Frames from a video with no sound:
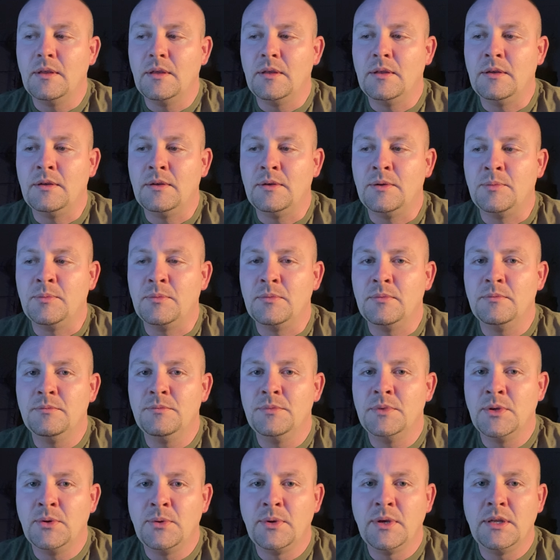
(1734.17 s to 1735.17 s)

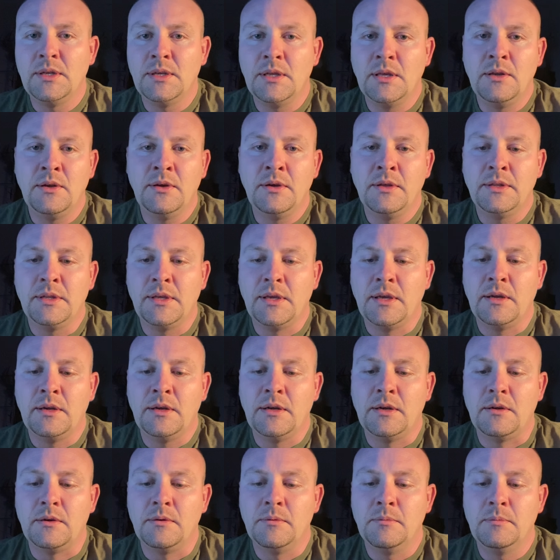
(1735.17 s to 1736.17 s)
Go ahead and get on the
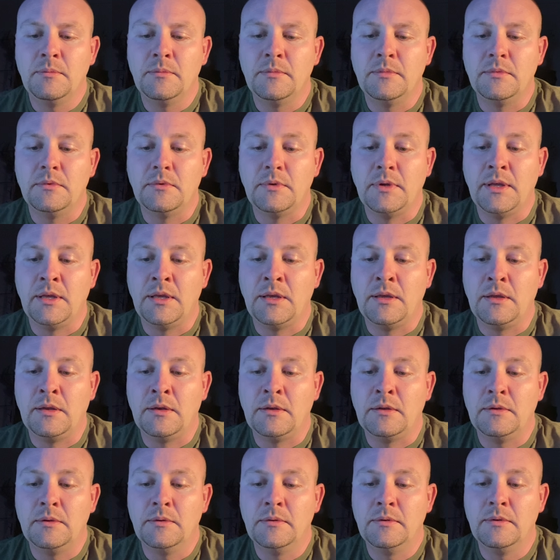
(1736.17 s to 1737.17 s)
air
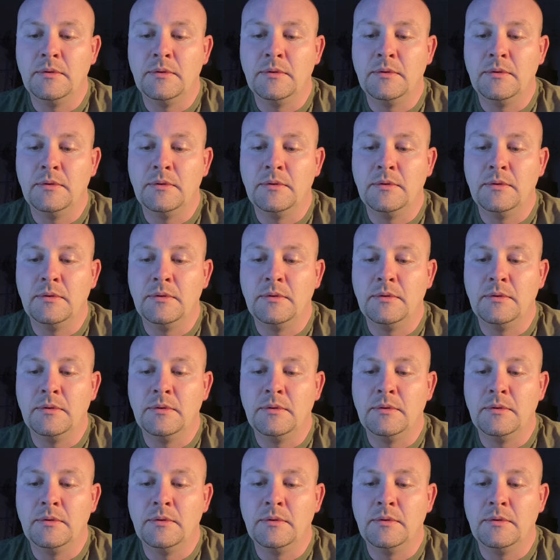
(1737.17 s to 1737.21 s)
and